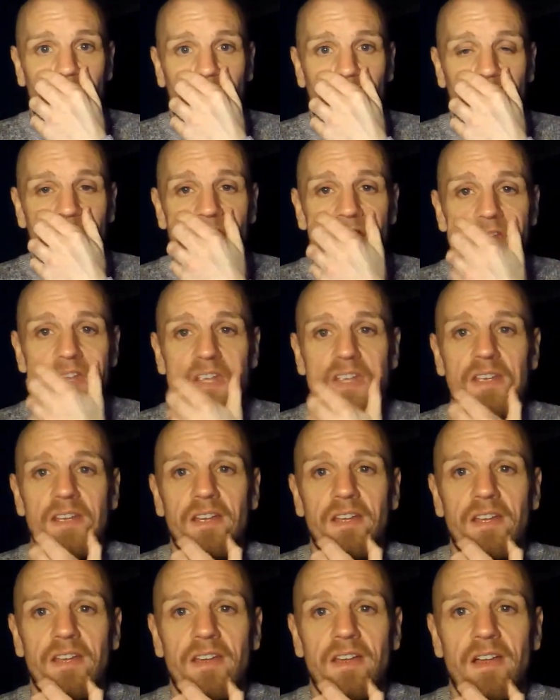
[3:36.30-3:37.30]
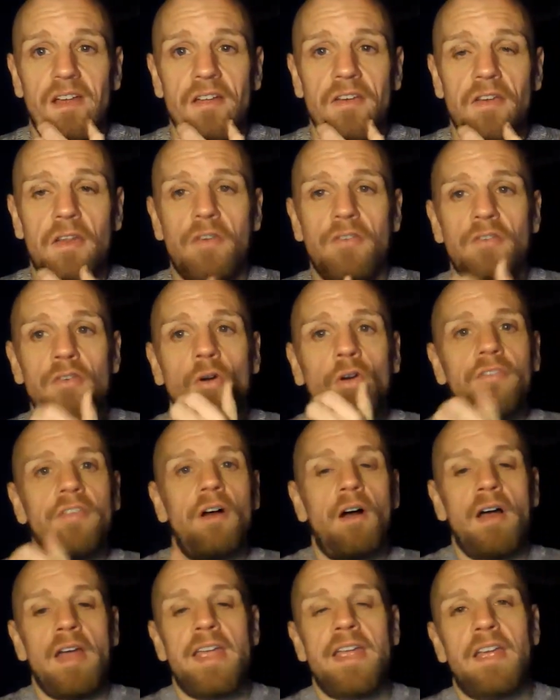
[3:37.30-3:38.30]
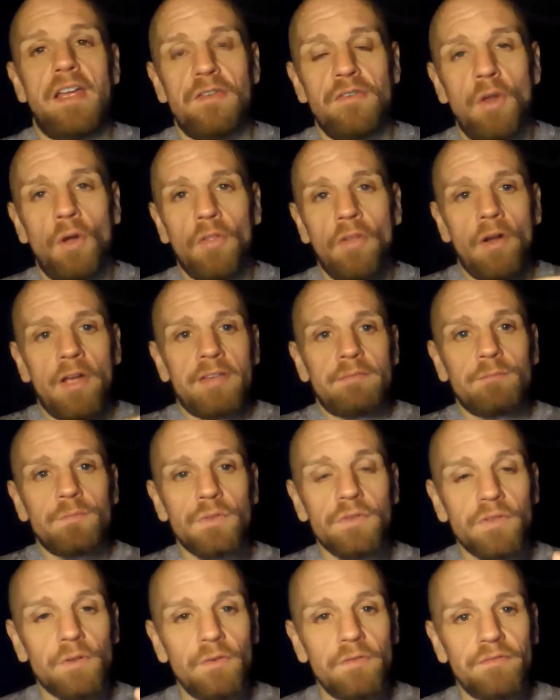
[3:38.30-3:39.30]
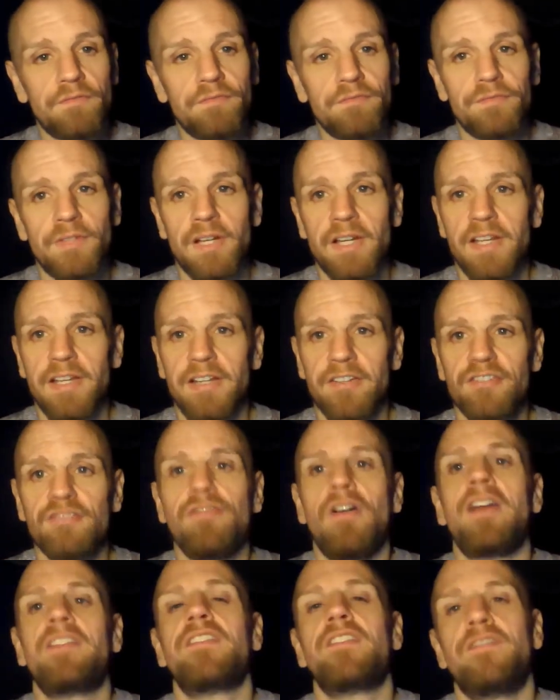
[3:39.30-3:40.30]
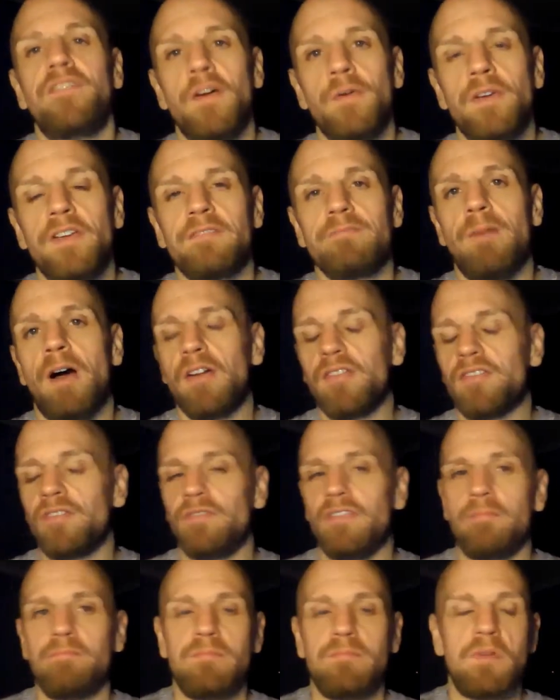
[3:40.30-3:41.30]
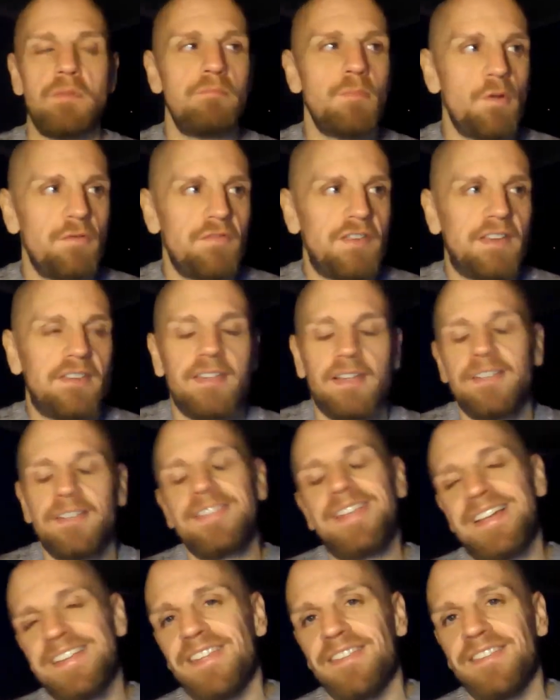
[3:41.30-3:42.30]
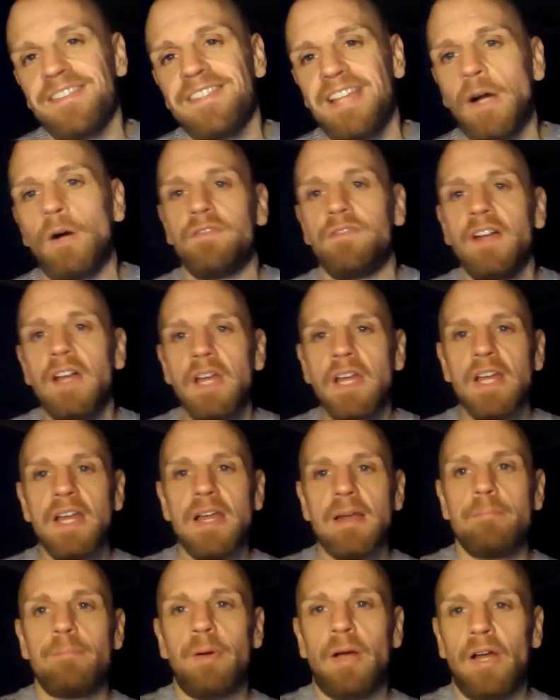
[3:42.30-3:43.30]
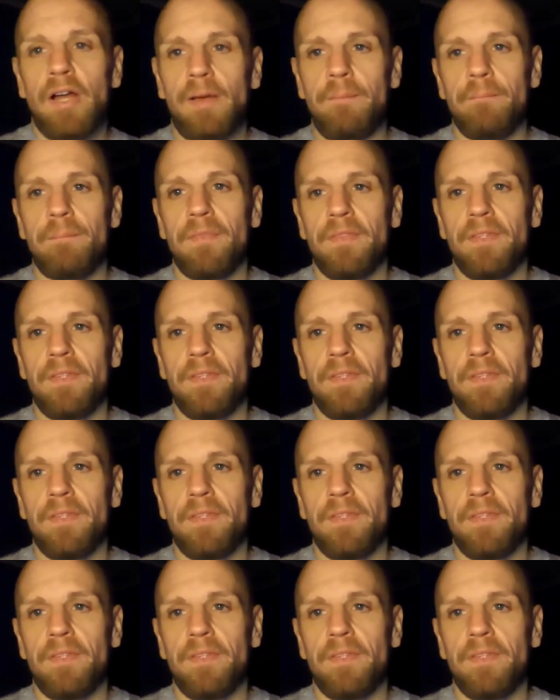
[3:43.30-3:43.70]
think not that I sort of try to focus much on the movie's success itself, but